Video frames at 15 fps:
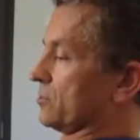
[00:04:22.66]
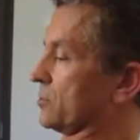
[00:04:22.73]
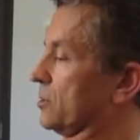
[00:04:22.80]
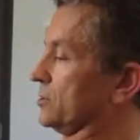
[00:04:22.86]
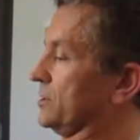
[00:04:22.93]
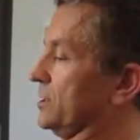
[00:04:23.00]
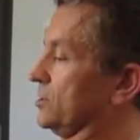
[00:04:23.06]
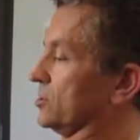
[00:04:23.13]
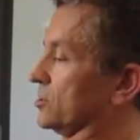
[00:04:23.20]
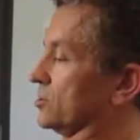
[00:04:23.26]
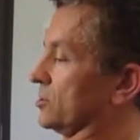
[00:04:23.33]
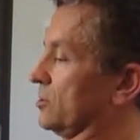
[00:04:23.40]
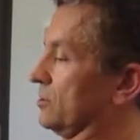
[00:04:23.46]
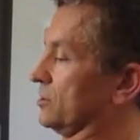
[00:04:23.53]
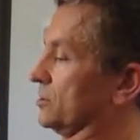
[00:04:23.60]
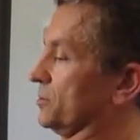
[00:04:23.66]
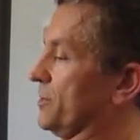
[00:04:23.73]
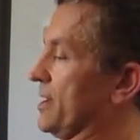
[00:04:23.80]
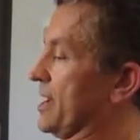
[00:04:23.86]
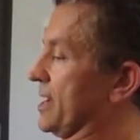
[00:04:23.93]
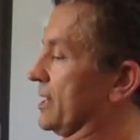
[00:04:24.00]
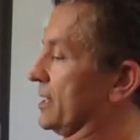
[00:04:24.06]
rotate your shoulders
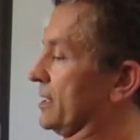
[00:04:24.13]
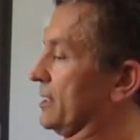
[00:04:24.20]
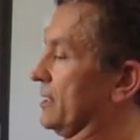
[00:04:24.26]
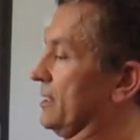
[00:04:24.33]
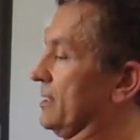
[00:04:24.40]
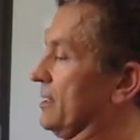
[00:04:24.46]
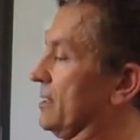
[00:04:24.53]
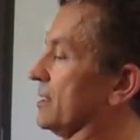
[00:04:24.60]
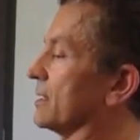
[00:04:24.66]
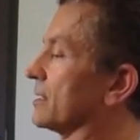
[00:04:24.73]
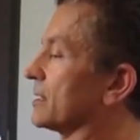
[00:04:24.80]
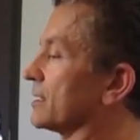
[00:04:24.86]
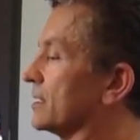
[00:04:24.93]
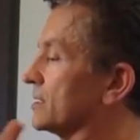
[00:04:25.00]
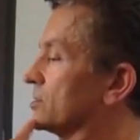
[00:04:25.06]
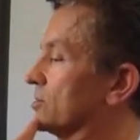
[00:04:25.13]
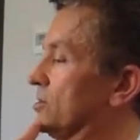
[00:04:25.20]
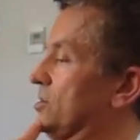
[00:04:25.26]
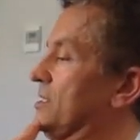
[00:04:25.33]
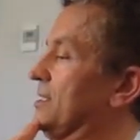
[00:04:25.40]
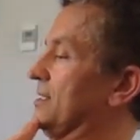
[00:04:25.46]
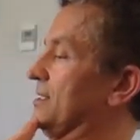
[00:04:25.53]
back, get your
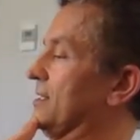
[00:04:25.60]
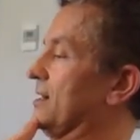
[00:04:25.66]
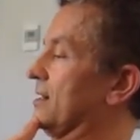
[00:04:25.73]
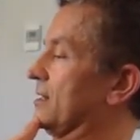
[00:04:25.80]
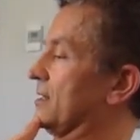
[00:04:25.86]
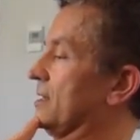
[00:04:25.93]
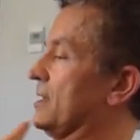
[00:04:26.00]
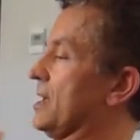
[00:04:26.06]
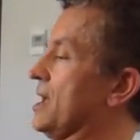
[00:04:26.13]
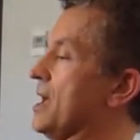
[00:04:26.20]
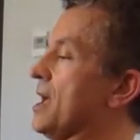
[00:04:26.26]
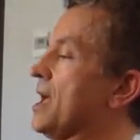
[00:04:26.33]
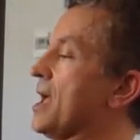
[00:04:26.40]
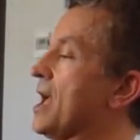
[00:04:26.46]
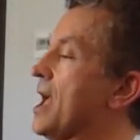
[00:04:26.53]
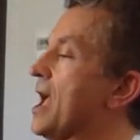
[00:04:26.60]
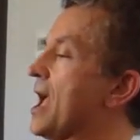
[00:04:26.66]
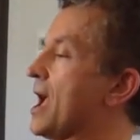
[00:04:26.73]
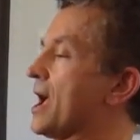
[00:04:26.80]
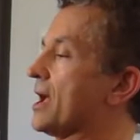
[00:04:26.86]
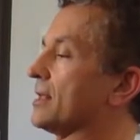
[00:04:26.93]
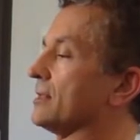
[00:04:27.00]
chin tuck,
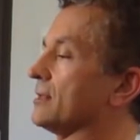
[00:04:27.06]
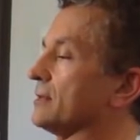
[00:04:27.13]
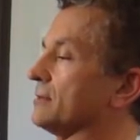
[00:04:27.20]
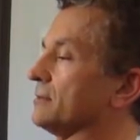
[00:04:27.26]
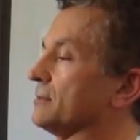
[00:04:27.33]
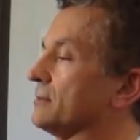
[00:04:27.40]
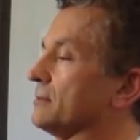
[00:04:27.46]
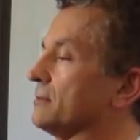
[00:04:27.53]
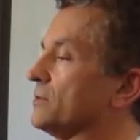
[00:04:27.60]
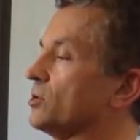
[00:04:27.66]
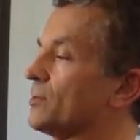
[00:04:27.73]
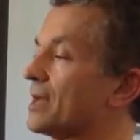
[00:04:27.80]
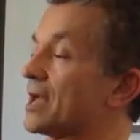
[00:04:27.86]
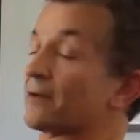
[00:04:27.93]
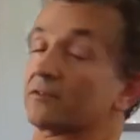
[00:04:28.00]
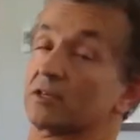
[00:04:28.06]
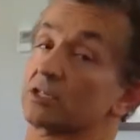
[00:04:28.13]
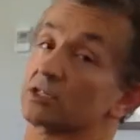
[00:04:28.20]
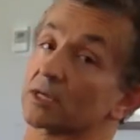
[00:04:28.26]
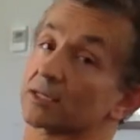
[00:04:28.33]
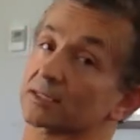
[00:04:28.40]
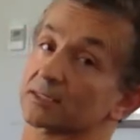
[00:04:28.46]
and you may have to
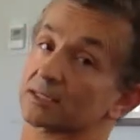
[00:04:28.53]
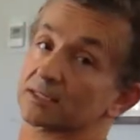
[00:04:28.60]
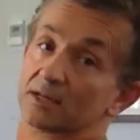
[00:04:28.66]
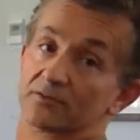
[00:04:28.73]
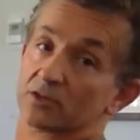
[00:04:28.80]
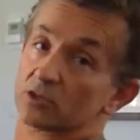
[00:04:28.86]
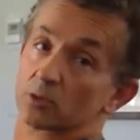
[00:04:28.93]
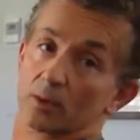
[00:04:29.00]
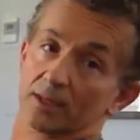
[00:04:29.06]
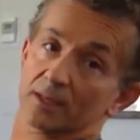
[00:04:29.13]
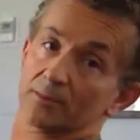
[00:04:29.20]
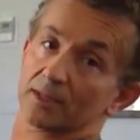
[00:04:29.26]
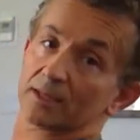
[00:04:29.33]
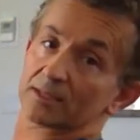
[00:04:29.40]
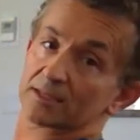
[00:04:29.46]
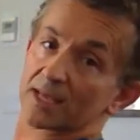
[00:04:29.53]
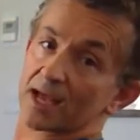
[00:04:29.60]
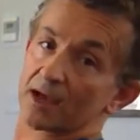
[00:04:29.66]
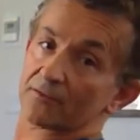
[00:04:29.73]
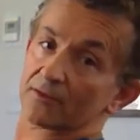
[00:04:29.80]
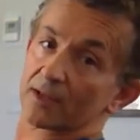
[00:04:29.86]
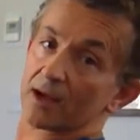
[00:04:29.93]
adjust this every 20 minutes to
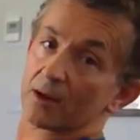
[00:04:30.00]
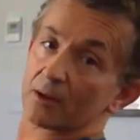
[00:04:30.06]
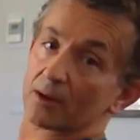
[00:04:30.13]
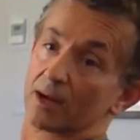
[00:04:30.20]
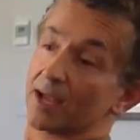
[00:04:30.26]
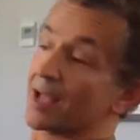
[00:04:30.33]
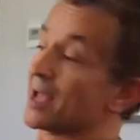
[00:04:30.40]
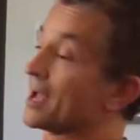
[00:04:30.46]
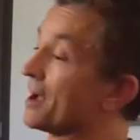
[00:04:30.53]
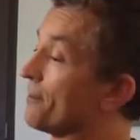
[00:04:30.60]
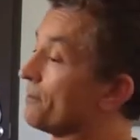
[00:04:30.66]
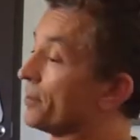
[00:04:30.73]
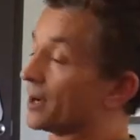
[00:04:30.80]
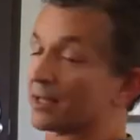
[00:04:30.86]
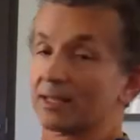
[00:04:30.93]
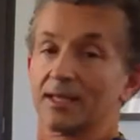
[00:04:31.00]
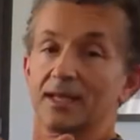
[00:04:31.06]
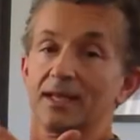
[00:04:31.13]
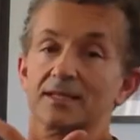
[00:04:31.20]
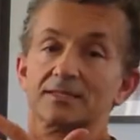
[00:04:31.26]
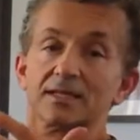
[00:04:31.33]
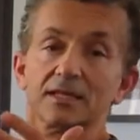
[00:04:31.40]
half an hour, but
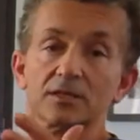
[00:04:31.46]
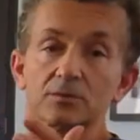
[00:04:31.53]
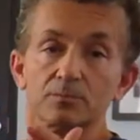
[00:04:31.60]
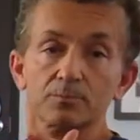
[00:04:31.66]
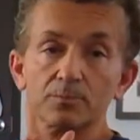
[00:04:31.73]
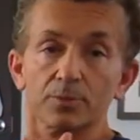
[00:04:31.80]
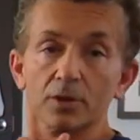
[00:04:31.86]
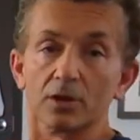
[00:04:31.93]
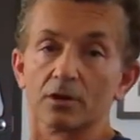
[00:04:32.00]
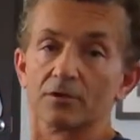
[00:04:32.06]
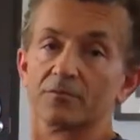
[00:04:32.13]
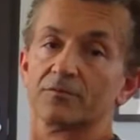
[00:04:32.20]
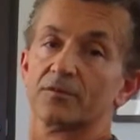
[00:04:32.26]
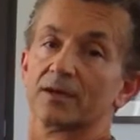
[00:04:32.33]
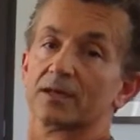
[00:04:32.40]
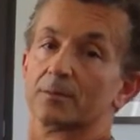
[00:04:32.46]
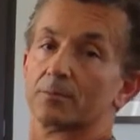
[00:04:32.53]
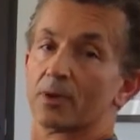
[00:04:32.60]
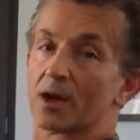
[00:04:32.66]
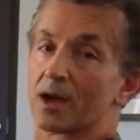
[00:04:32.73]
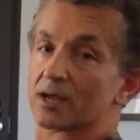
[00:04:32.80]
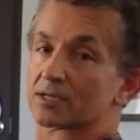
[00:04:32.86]
it's a perfect
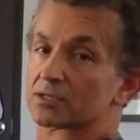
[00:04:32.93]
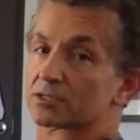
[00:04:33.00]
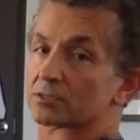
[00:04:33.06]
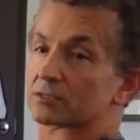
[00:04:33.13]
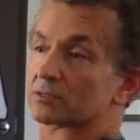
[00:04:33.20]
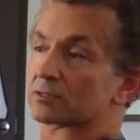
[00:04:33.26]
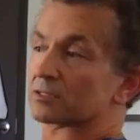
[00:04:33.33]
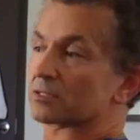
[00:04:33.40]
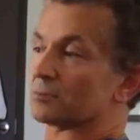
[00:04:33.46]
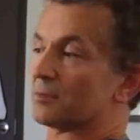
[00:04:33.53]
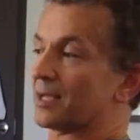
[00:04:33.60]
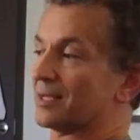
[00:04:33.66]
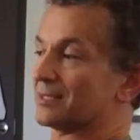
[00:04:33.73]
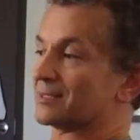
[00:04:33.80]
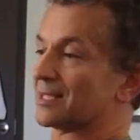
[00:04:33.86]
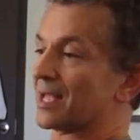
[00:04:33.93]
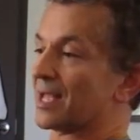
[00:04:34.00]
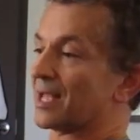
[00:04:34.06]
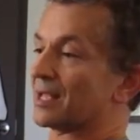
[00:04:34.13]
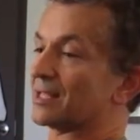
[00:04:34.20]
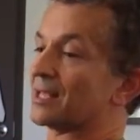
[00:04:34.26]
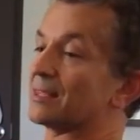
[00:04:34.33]
posture to
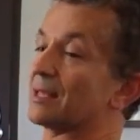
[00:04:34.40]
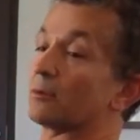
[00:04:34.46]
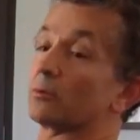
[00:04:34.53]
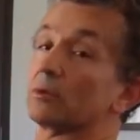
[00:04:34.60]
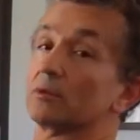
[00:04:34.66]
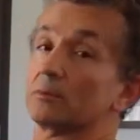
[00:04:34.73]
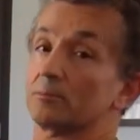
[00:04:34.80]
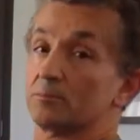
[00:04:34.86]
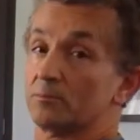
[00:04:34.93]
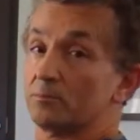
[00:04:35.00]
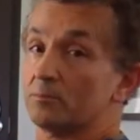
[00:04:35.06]
maintain that will